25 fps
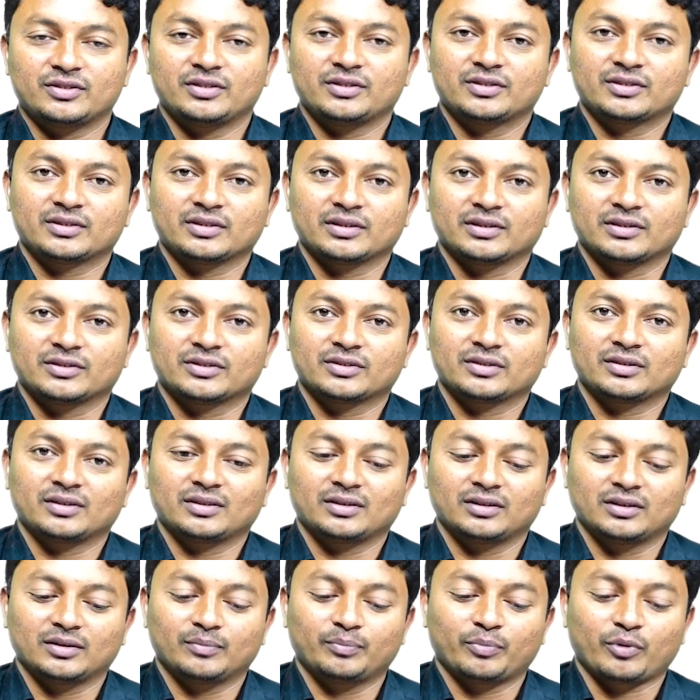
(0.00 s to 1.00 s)
discuss
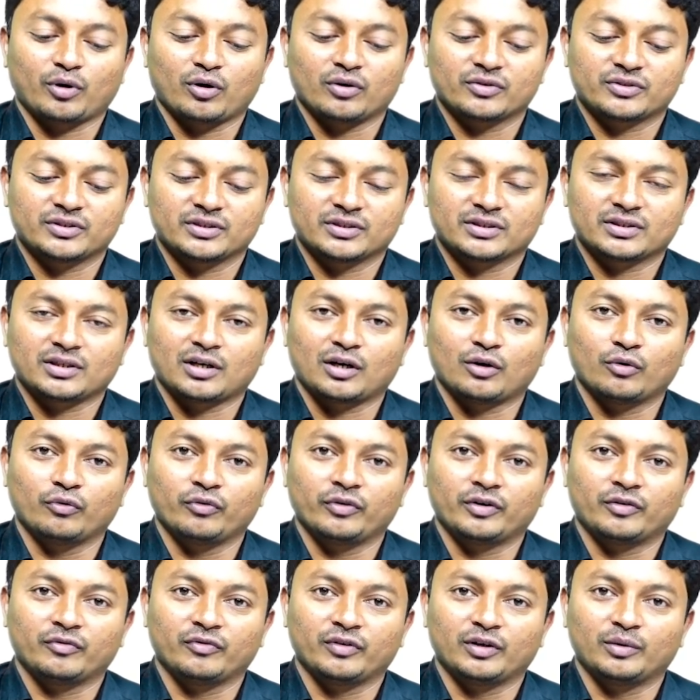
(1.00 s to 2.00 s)
the process,
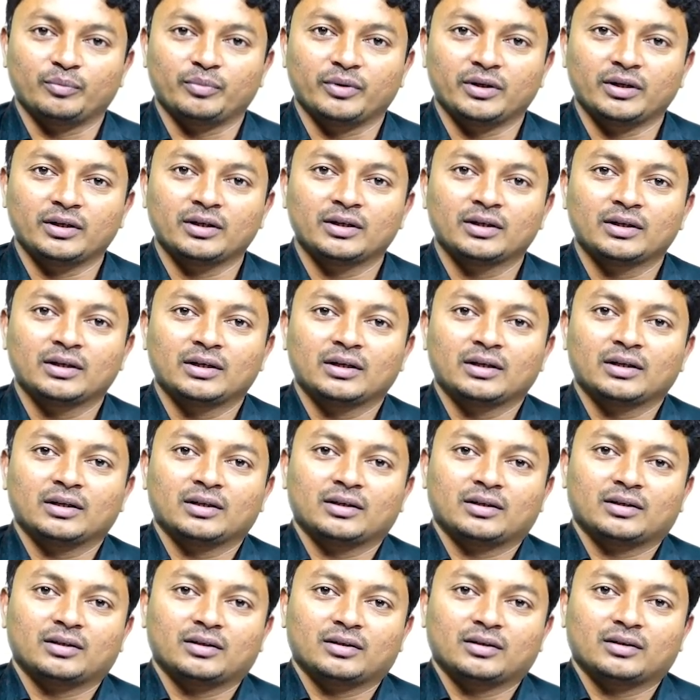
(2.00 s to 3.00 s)
how it will be
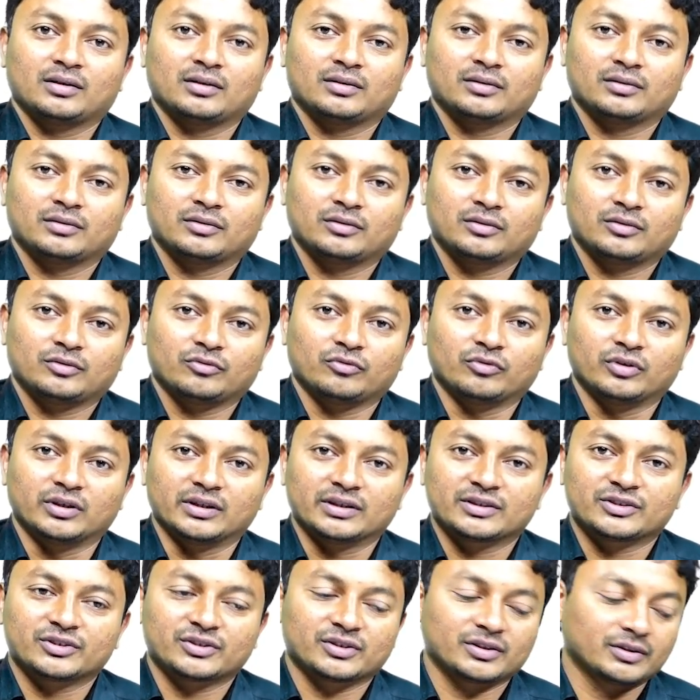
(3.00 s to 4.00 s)

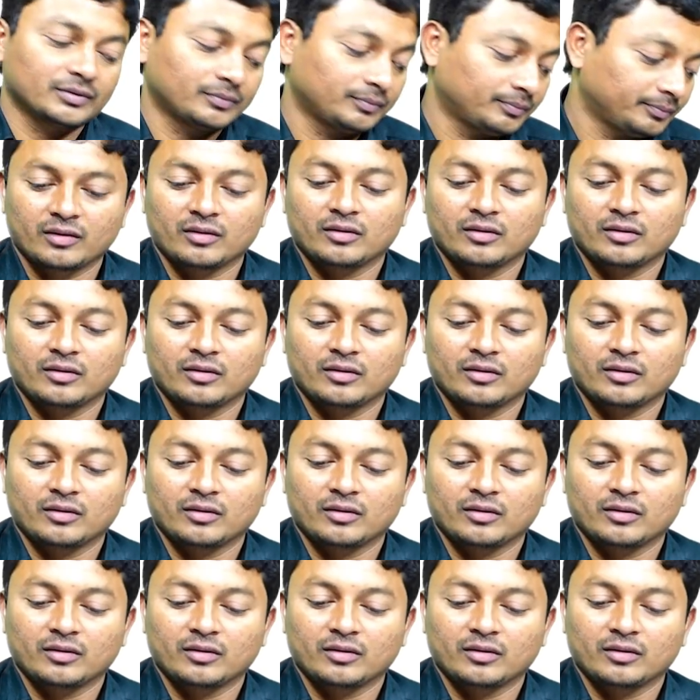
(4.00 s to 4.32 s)
works.